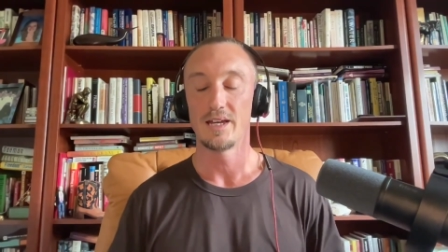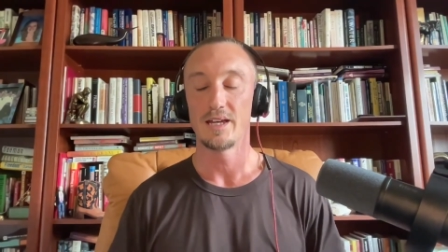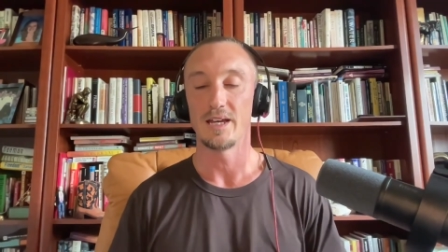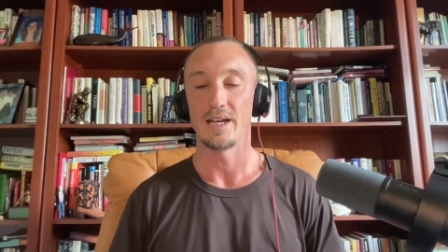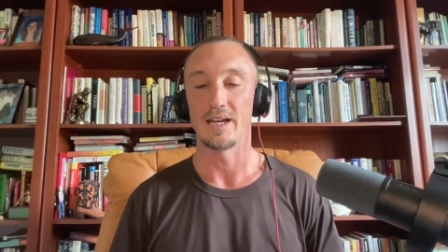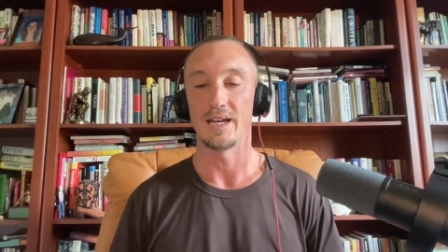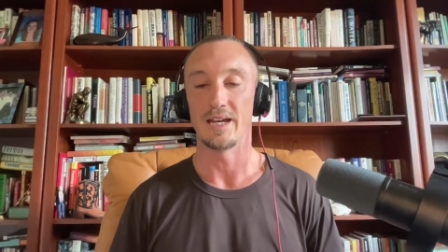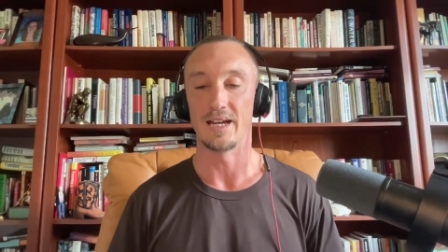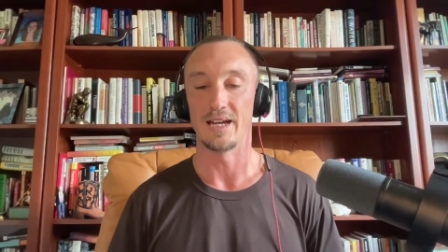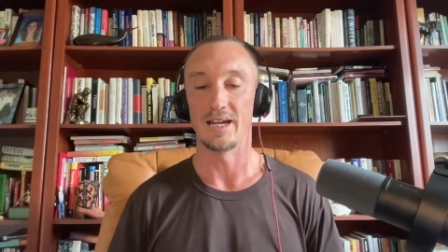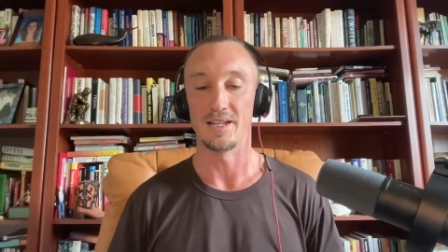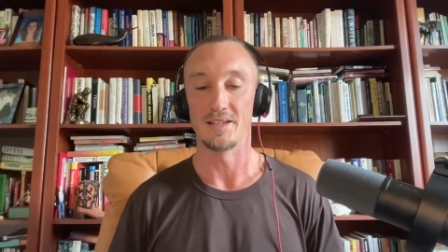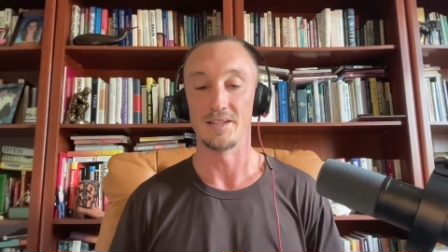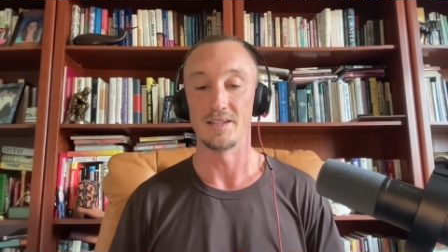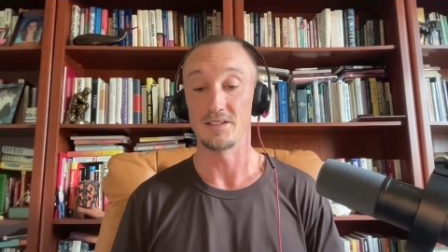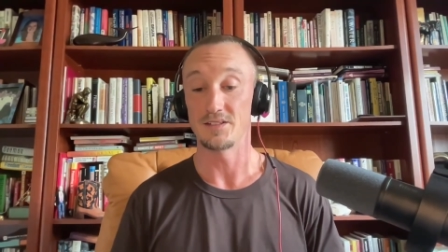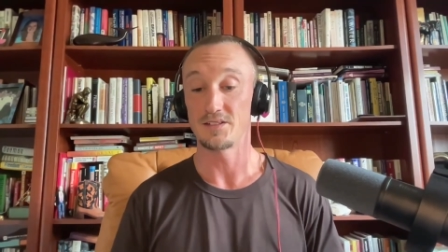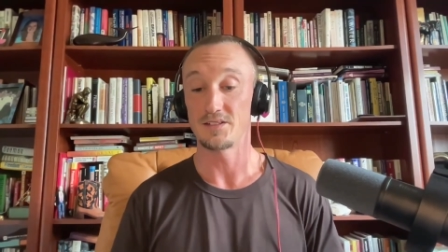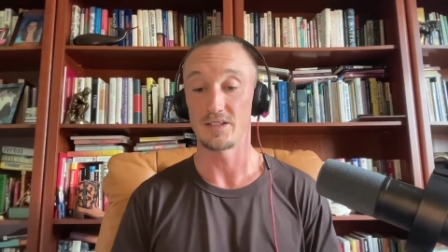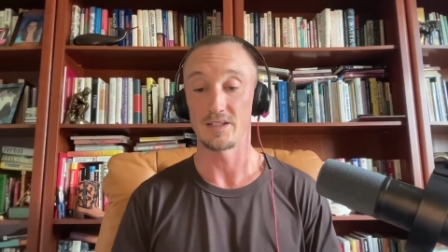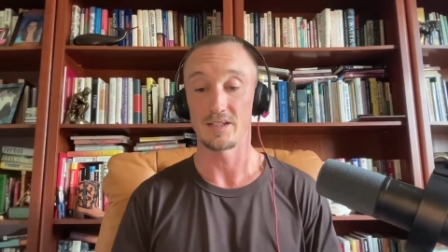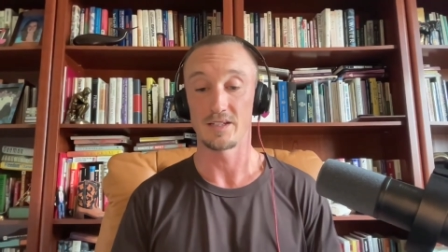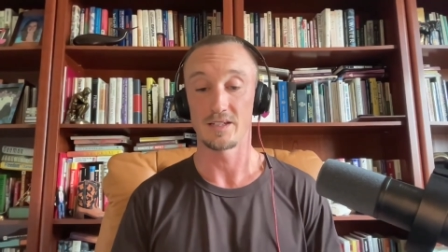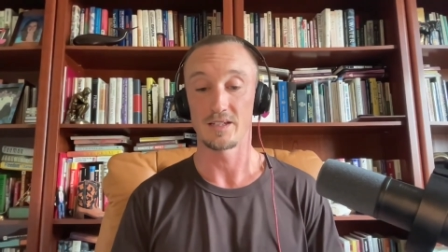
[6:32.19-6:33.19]
And
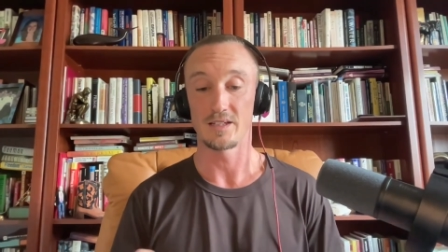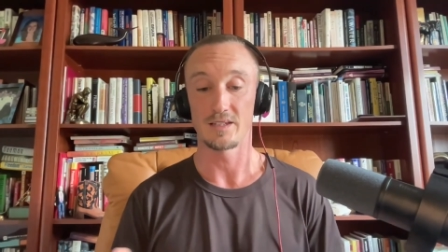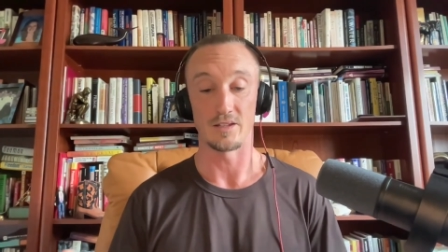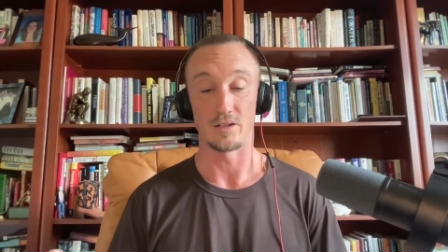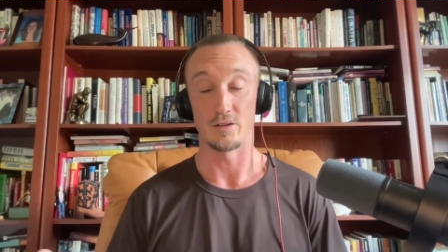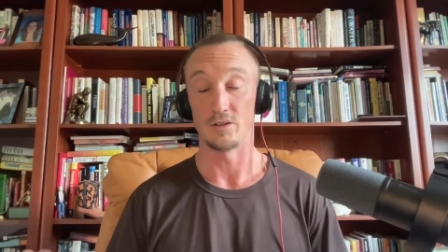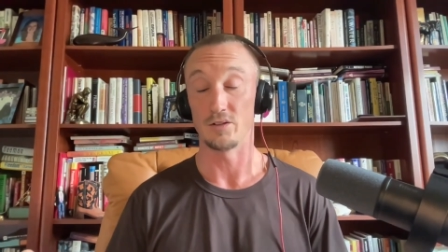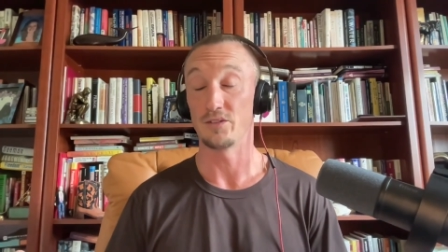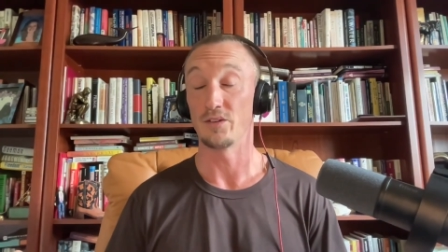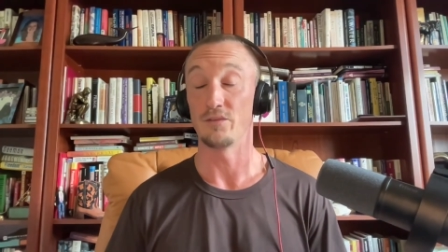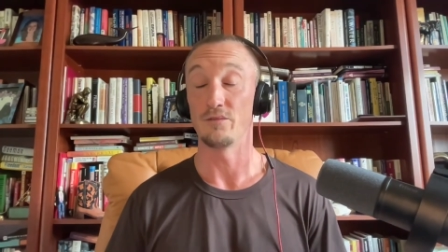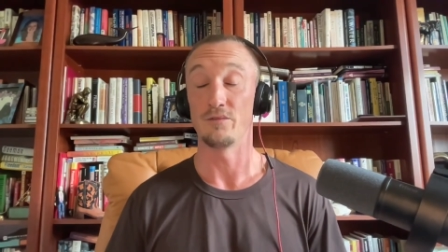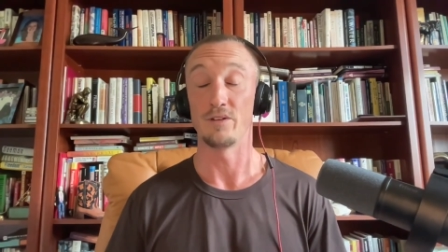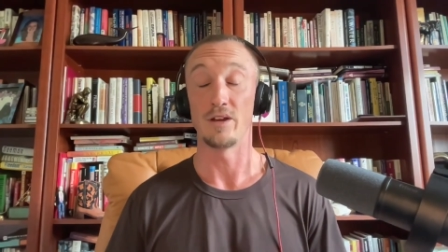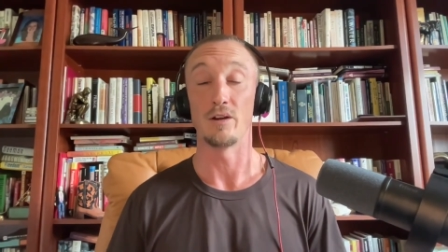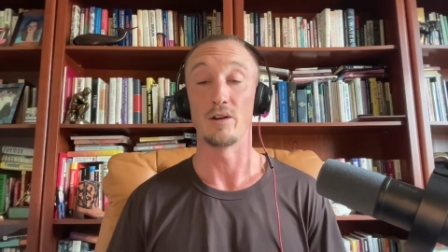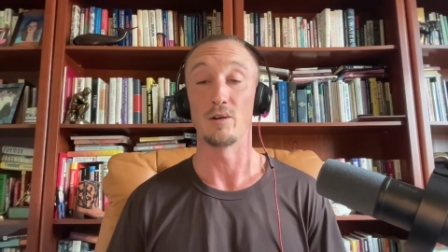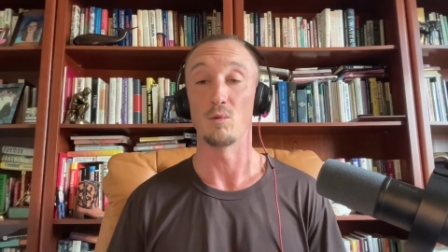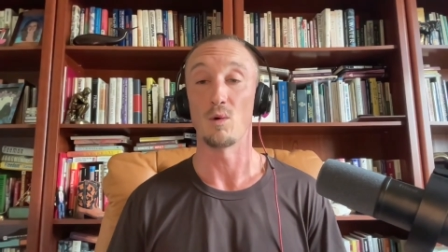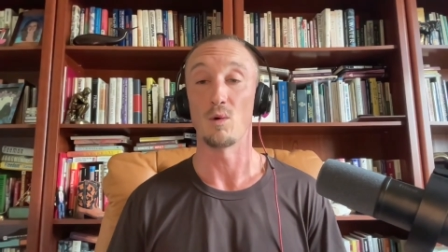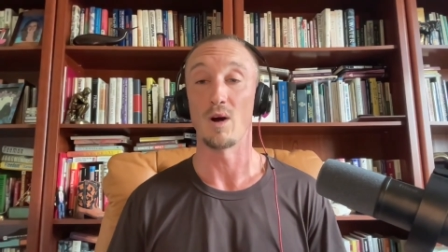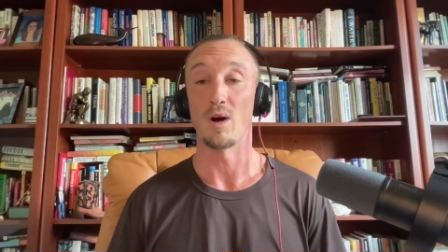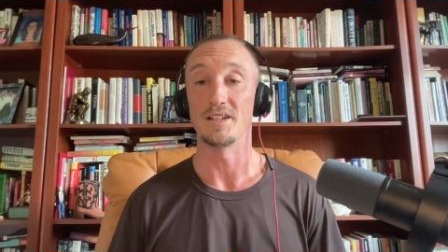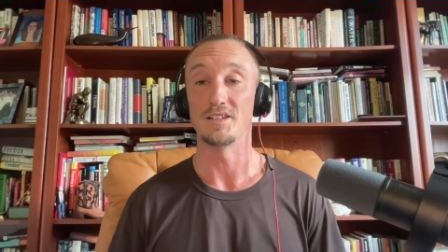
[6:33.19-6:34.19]
there's a
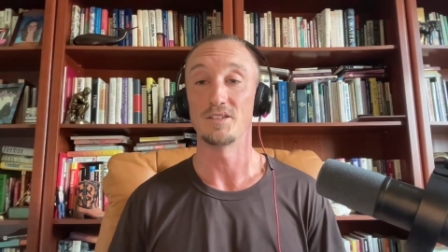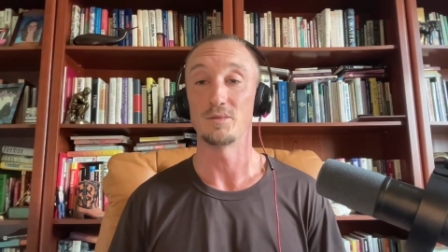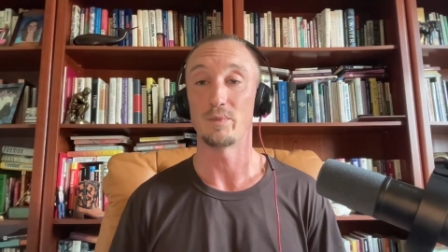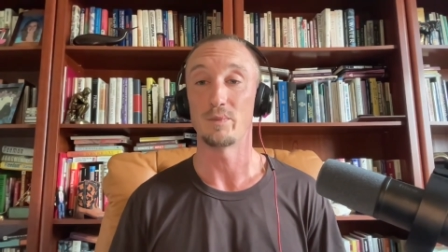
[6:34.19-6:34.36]
very wide